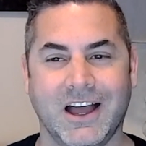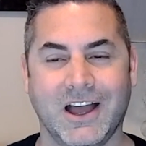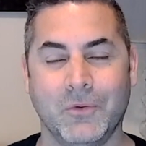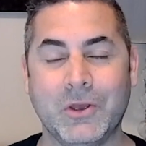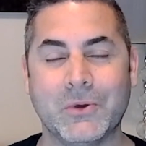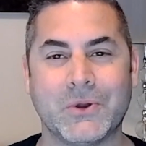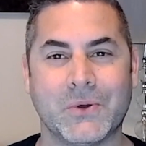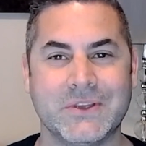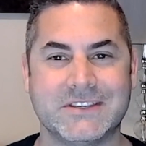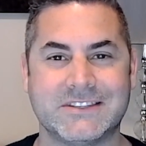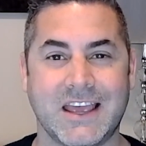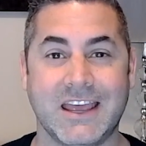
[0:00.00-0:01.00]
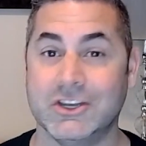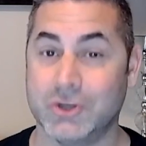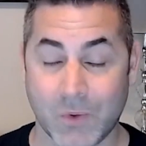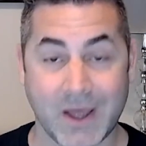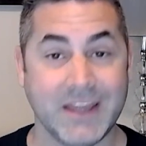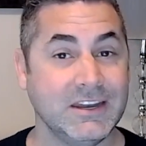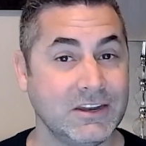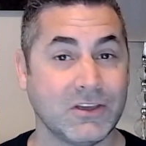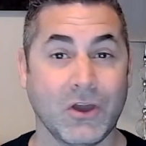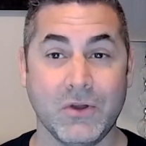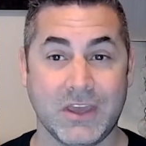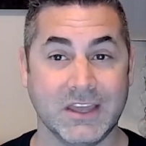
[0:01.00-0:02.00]
we would always say, "Do I need to
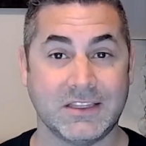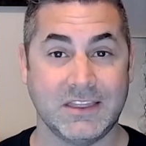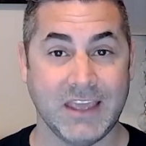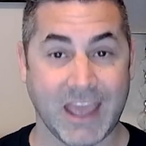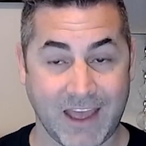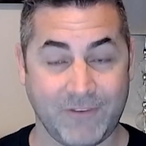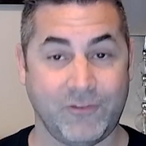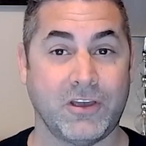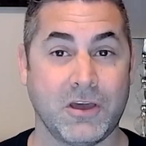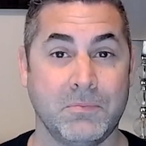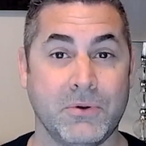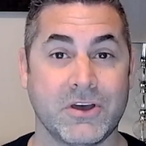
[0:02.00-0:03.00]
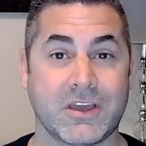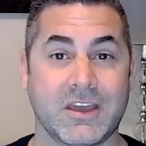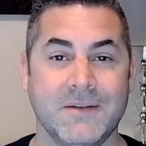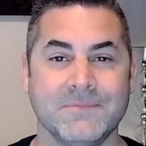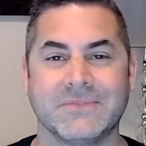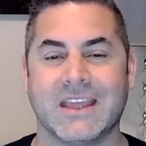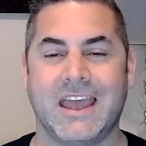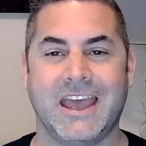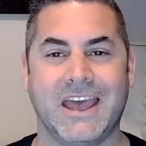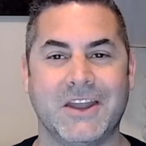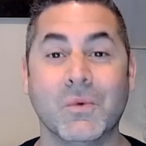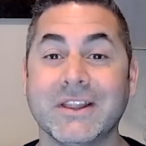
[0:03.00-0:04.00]
go get the Africa book?"
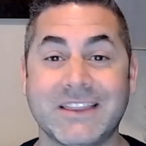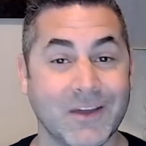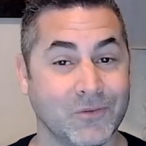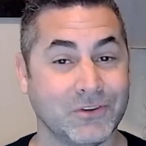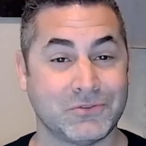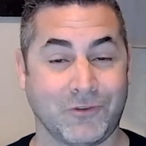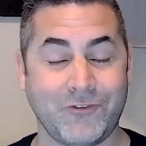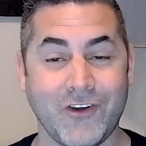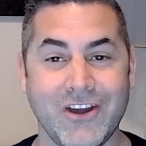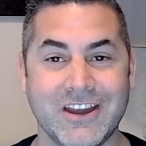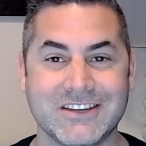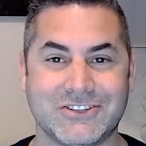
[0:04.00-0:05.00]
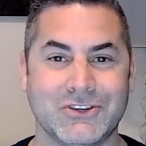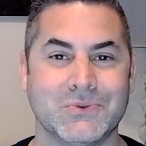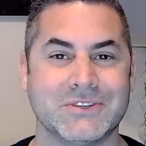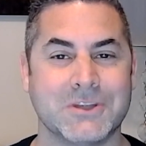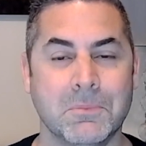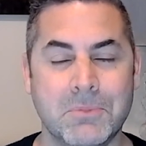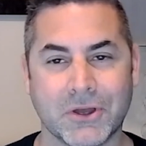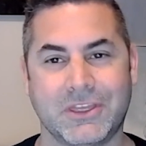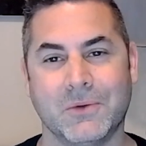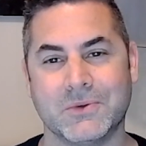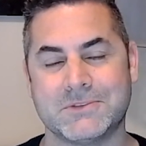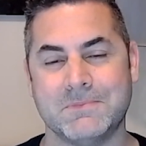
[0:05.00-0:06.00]
And what that was referring to was a book
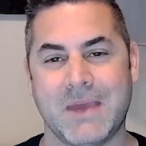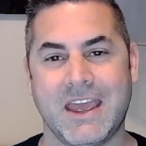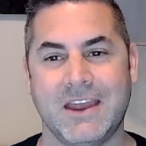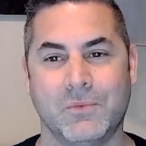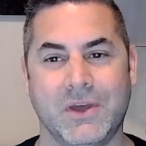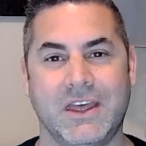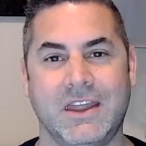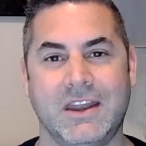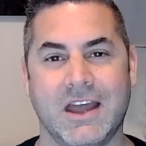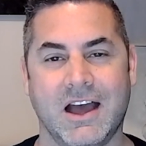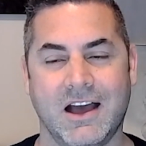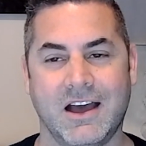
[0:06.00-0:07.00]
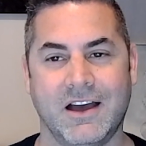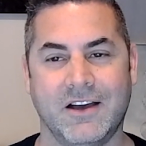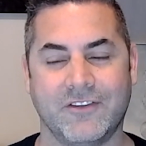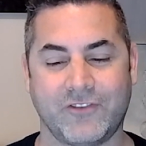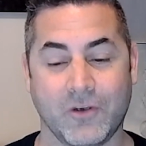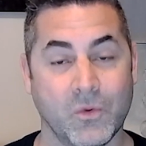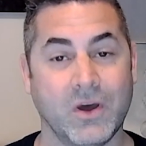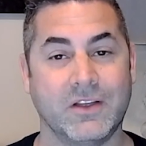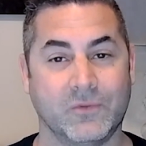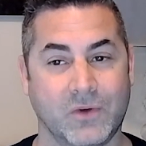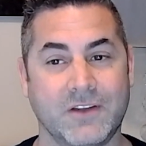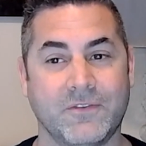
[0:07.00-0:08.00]
that was made when from
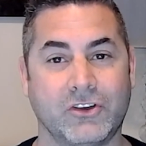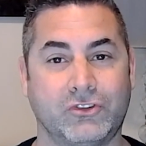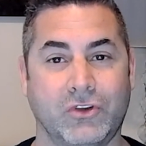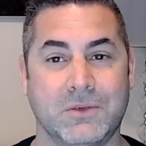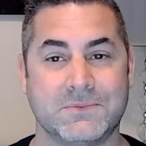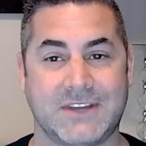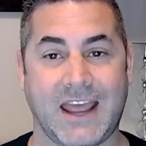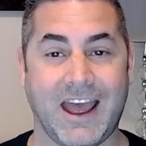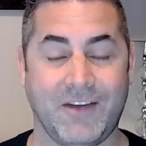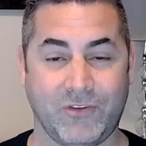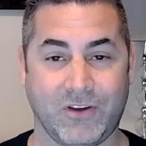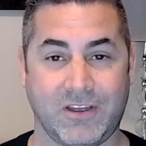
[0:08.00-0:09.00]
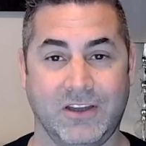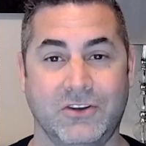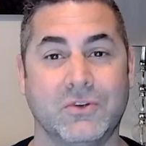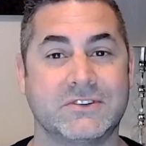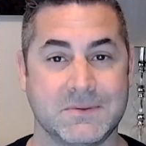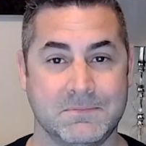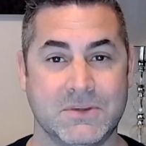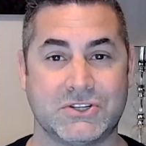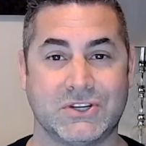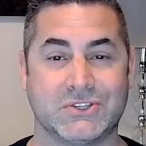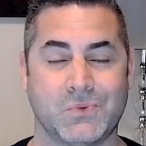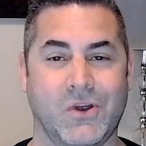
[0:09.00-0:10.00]
one of our trips to Africa doing some
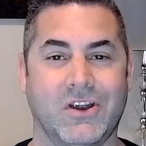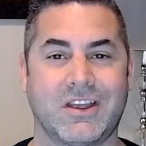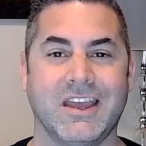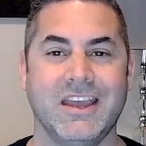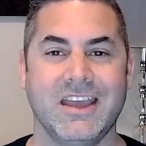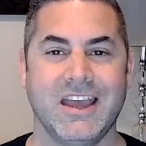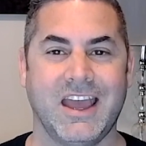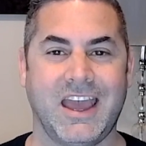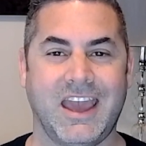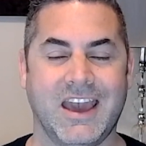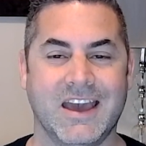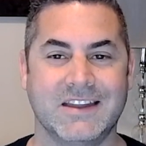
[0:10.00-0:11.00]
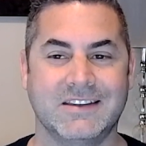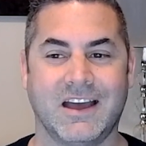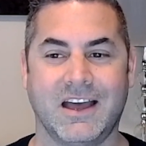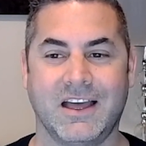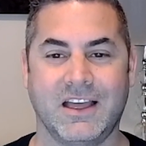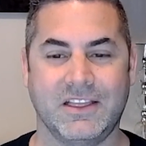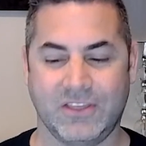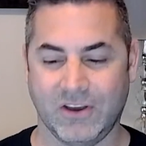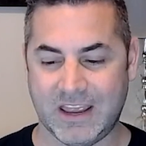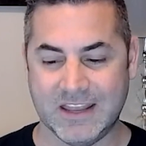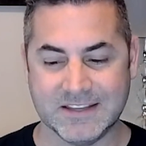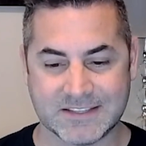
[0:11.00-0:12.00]
missions work. And there
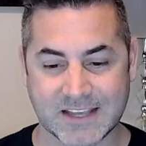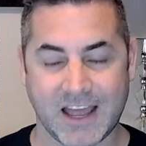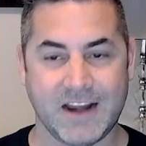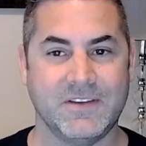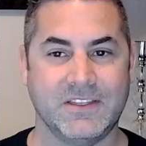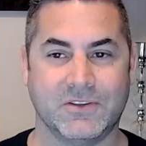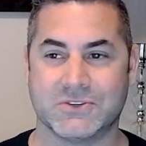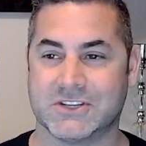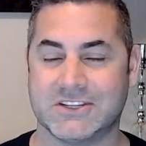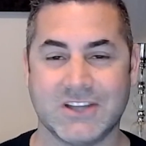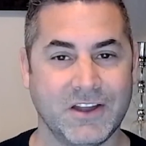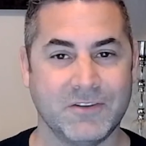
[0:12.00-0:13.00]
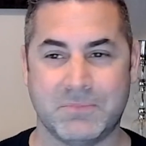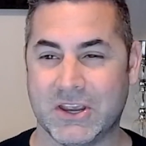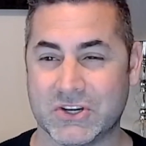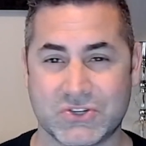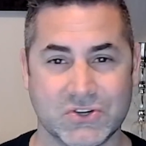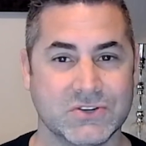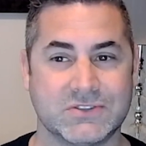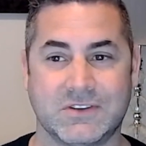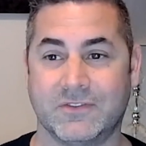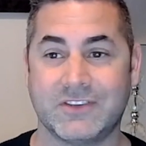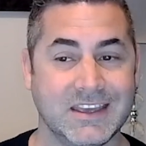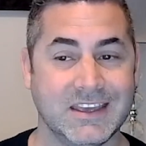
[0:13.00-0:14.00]
inside of it, there's a ton of pictures
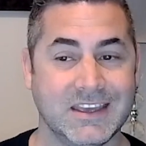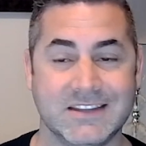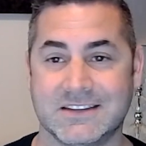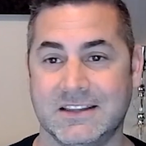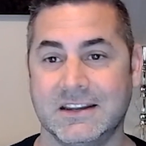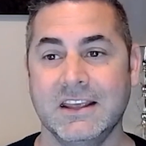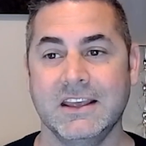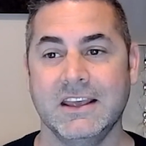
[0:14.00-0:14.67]
of kids and